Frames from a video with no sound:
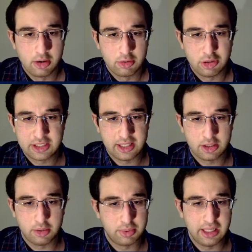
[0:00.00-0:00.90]
it's a
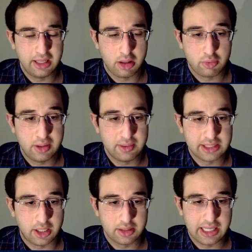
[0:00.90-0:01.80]
completely
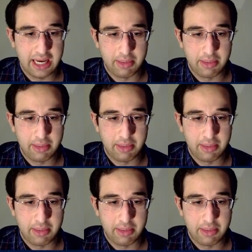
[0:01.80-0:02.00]
three-result game,